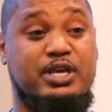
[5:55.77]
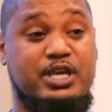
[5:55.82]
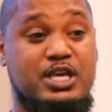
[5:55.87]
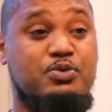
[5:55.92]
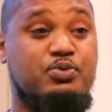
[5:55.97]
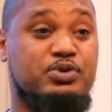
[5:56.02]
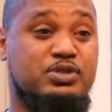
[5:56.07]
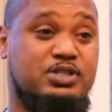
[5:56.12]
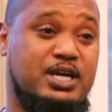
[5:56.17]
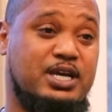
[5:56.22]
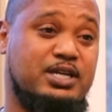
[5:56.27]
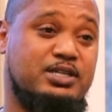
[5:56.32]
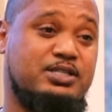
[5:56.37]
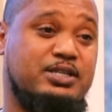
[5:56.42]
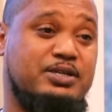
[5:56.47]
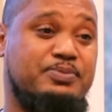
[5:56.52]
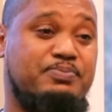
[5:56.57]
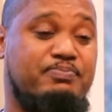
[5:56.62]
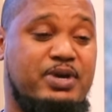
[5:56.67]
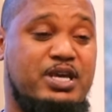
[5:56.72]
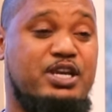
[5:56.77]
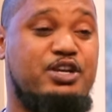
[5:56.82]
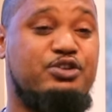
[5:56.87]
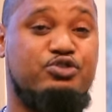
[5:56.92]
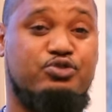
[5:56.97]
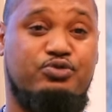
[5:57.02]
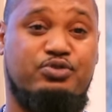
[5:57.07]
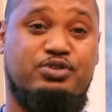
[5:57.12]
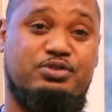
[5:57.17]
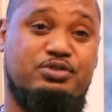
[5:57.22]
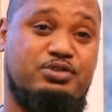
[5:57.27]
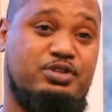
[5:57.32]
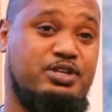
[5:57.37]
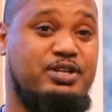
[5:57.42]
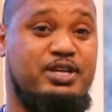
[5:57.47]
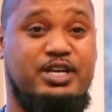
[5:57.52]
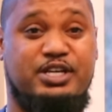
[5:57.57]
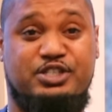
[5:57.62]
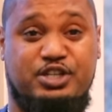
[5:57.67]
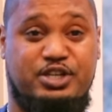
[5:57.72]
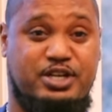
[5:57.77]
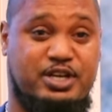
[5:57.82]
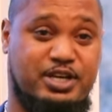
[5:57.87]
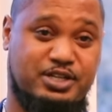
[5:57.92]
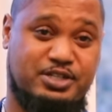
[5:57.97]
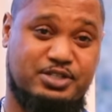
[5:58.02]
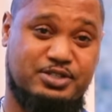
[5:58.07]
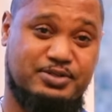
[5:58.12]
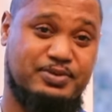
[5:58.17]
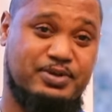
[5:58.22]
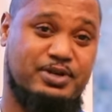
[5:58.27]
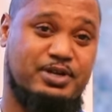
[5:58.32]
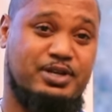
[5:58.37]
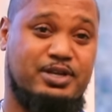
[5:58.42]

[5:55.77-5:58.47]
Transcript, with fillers: he was actually majoring in education.